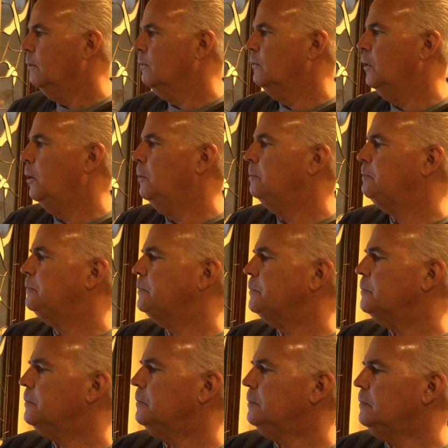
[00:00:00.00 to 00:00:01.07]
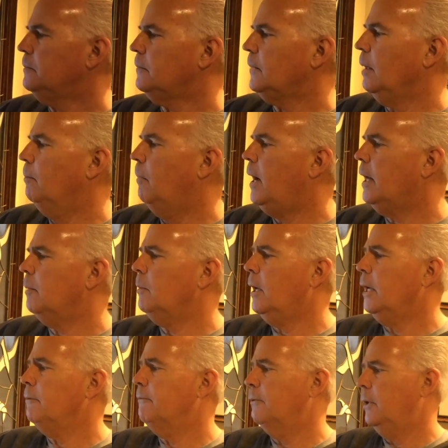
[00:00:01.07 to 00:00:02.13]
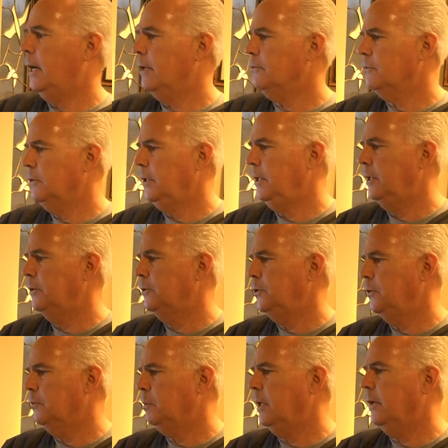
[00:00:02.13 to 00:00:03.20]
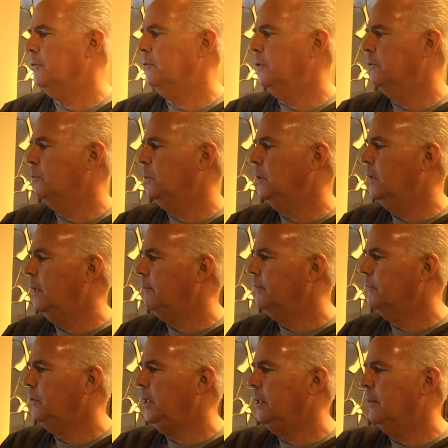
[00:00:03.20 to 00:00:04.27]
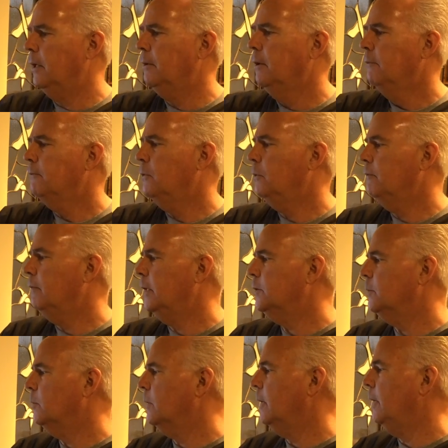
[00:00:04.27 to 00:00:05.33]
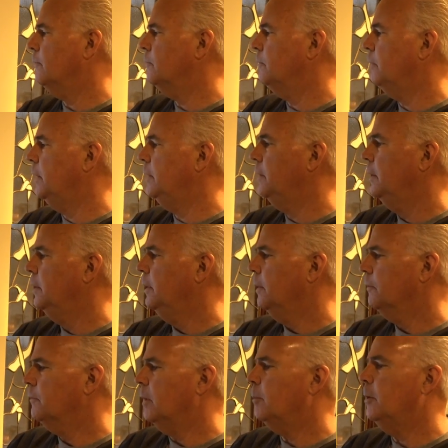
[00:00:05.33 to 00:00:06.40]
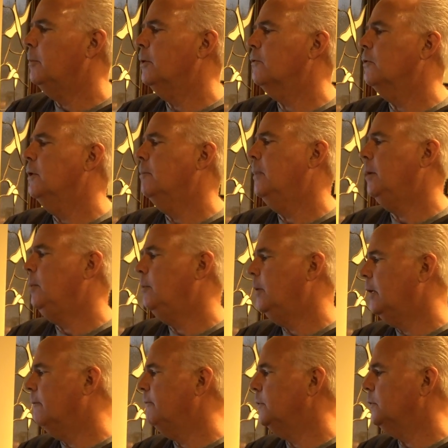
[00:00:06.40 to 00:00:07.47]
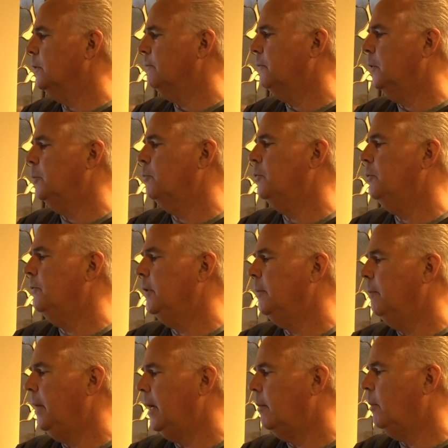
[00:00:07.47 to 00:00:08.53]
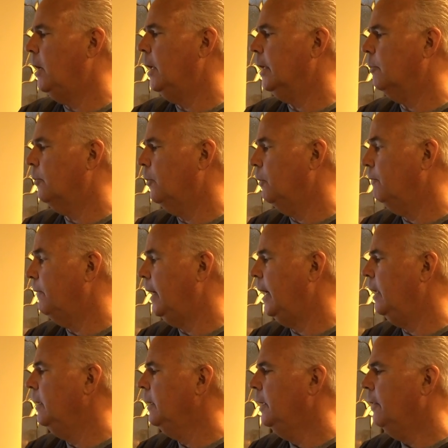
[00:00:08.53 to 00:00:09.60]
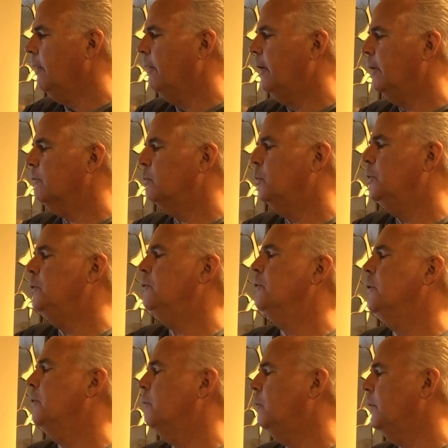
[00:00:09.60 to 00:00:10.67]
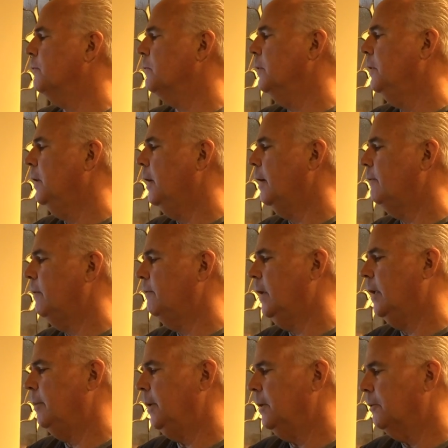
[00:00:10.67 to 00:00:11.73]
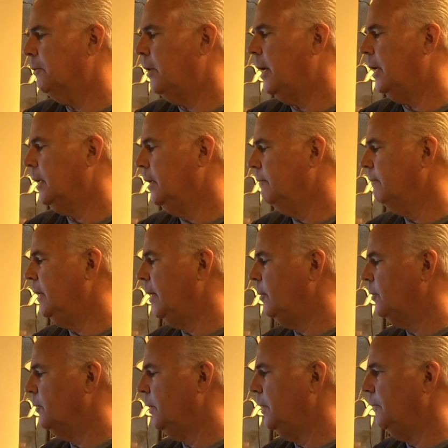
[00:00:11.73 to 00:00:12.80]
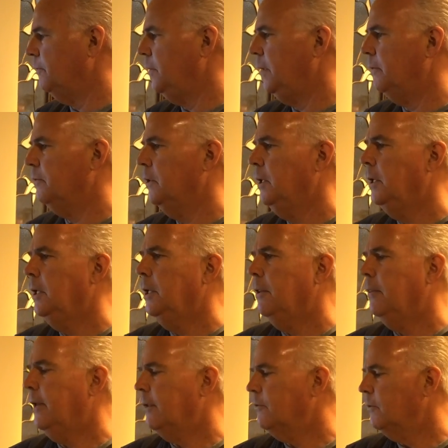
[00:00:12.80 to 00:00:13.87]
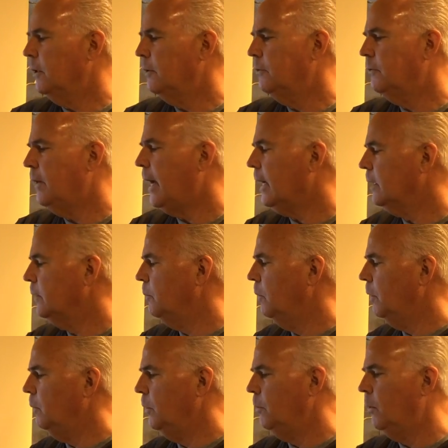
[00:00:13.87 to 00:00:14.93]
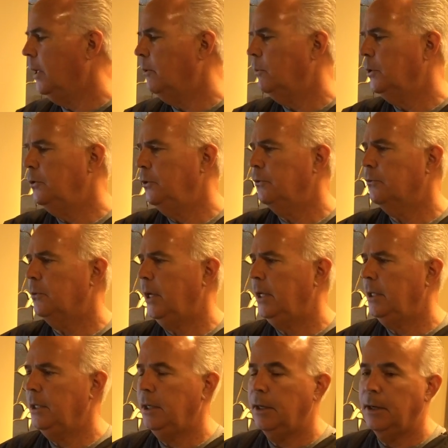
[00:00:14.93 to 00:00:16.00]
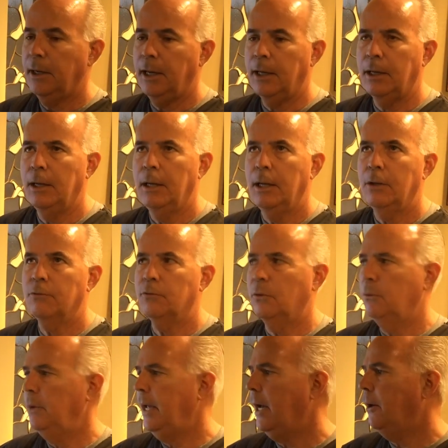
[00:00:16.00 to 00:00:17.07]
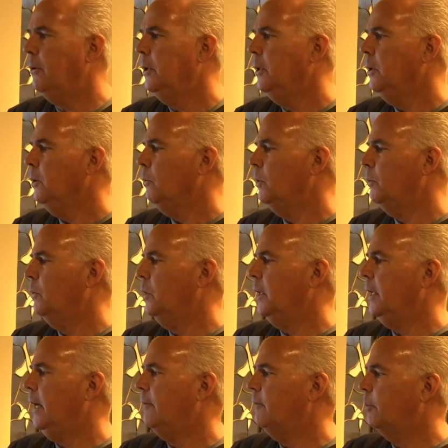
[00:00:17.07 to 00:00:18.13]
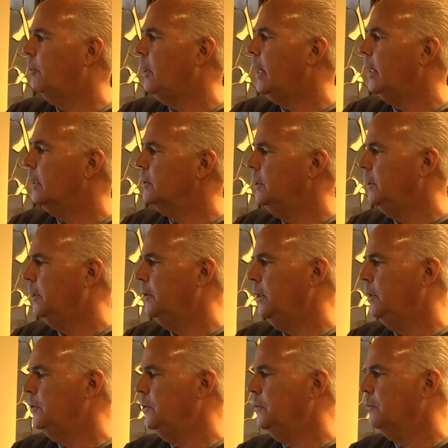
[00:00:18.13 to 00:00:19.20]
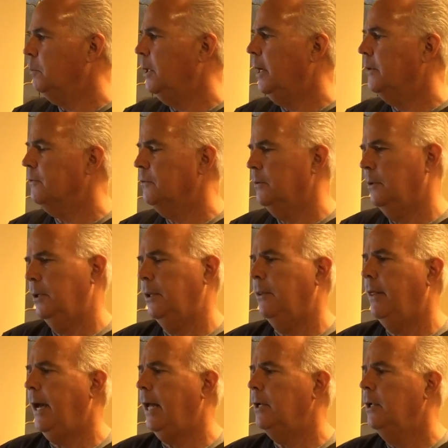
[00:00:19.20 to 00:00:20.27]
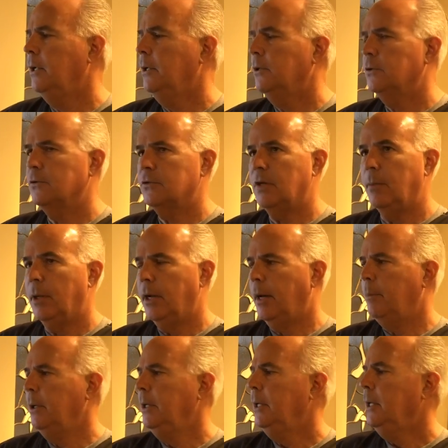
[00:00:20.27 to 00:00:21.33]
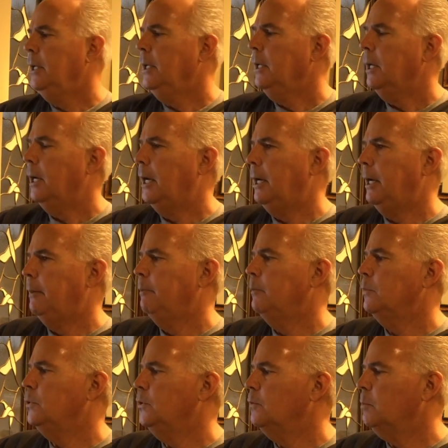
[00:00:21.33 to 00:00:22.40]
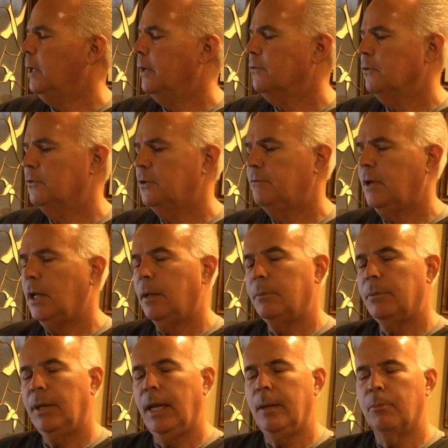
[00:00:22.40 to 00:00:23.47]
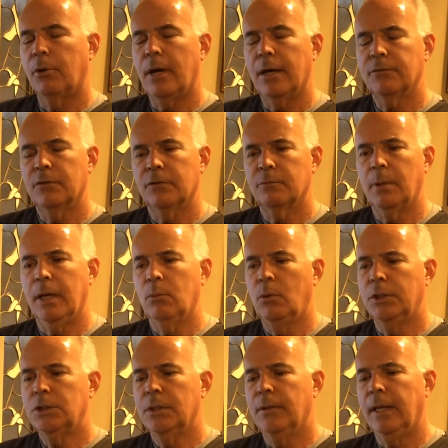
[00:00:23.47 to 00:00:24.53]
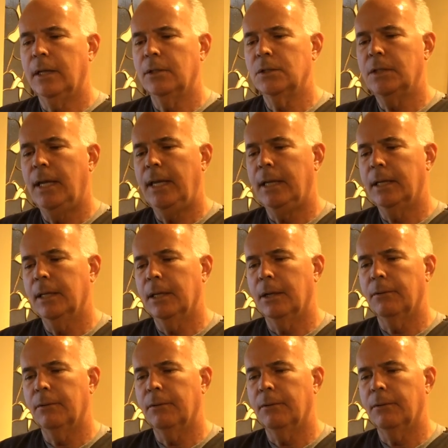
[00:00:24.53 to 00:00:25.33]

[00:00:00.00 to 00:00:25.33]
So, bottom line for us in Juice Plus is we love seeing that fruit and vegetable concentrate supplements may be beneficial for improving metabolic profile, thus reducing the risk of developing chronic inflammatory disease that's exactly what we want to reduce right in here. And so now we really have a product here in Juice Plus that, to sum it up, um, Juice Plus has developed a process by which they can take